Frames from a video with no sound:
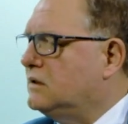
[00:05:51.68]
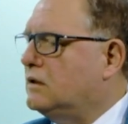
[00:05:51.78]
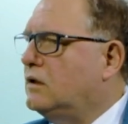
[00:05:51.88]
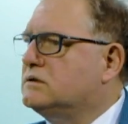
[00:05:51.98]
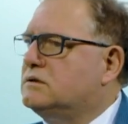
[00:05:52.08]

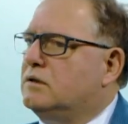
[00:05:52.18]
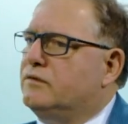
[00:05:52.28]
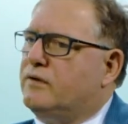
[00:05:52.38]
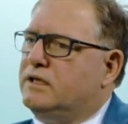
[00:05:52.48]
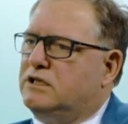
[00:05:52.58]
also
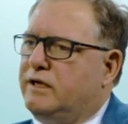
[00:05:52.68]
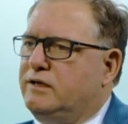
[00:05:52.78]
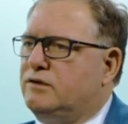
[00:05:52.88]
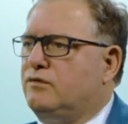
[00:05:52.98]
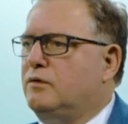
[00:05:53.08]
if they
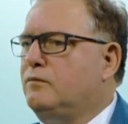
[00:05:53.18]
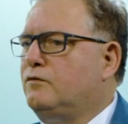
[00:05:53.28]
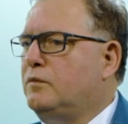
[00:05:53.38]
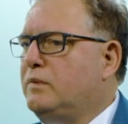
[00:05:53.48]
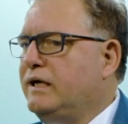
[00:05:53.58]
change
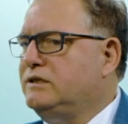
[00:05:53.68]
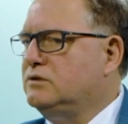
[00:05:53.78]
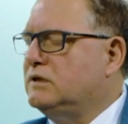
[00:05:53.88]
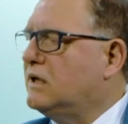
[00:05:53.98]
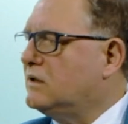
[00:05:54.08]
from light to
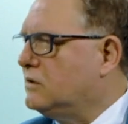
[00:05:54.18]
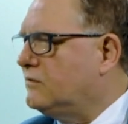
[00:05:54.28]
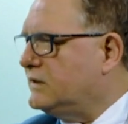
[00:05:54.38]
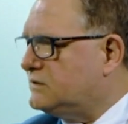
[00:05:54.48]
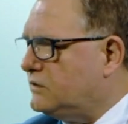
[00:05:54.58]
dark or
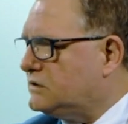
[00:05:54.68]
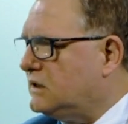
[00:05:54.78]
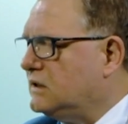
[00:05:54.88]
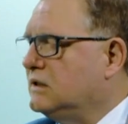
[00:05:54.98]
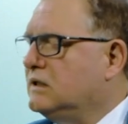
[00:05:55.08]
vice
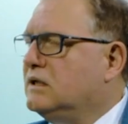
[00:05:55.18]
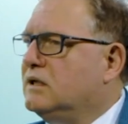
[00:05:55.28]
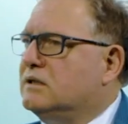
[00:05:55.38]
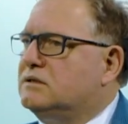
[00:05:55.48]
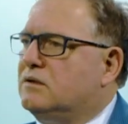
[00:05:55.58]
versa.
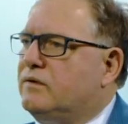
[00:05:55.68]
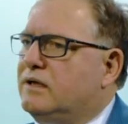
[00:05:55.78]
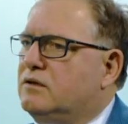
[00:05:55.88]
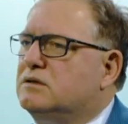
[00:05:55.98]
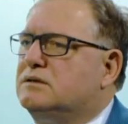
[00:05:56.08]
So they
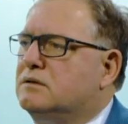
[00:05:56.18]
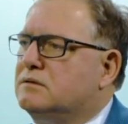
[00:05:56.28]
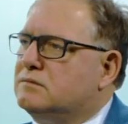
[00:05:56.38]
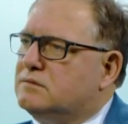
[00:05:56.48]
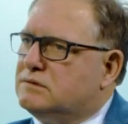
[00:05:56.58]
are not
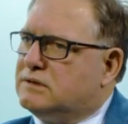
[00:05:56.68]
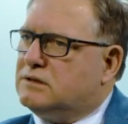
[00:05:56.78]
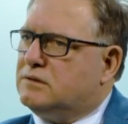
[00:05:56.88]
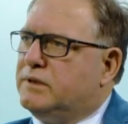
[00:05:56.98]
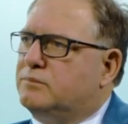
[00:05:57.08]

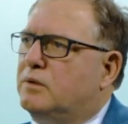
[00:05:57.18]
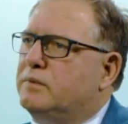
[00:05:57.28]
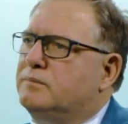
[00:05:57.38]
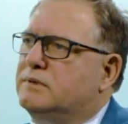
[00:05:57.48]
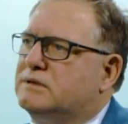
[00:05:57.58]
such a big
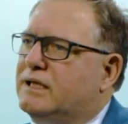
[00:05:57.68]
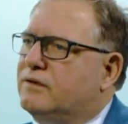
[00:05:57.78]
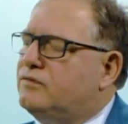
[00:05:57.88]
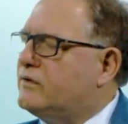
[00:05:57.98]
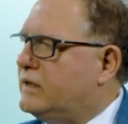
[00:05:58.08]
problem as glare
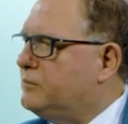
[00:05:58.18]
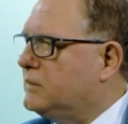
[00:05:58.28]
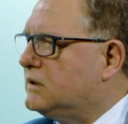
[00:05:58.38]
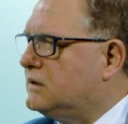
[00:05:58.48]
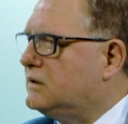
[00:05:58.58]
for
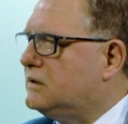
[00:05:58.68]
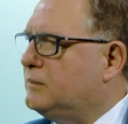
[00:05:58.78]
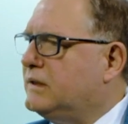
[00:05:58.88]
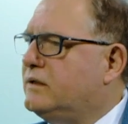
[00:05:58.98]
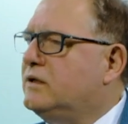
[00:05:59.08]
them,
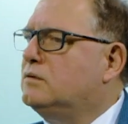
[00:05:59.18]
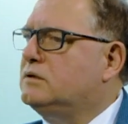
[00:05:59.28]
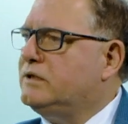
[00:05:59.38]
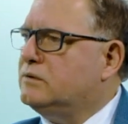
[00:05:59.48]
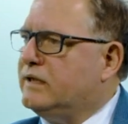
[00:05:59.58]
but the
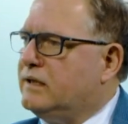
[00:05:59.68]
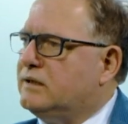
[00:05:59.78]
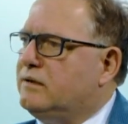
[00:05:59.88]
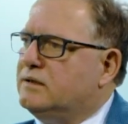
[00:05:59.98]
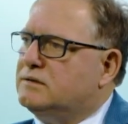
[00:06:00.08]
older you get,
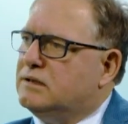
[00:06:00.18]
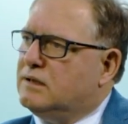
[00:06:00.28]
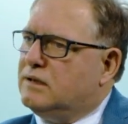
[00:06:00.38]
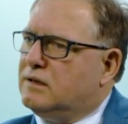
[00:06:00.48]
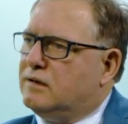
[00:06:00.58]
and this
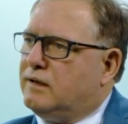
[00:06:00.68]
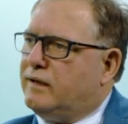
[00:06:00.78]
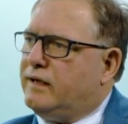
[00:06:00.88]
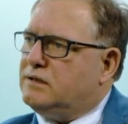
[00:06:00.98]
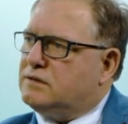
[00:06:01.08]

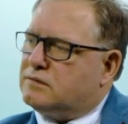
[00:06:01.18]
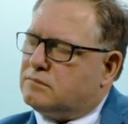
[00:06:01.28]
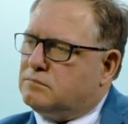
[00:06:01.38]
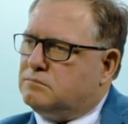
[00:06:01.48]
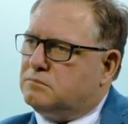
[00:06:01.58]
age
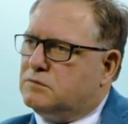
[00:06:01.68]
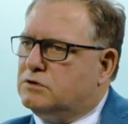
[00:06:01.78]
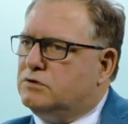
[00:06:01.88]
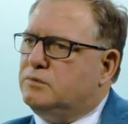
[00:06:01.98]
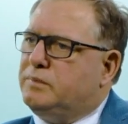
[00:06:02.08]

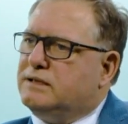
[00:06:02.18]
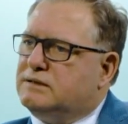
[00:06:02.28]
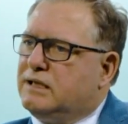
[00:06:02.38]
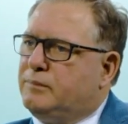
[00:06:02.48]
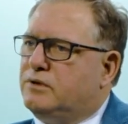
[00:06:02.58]
group, let's
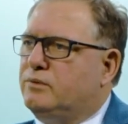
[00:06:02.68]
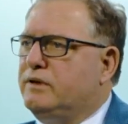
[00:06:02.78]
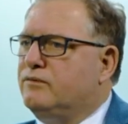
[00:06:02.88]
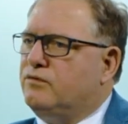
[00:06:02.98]
say between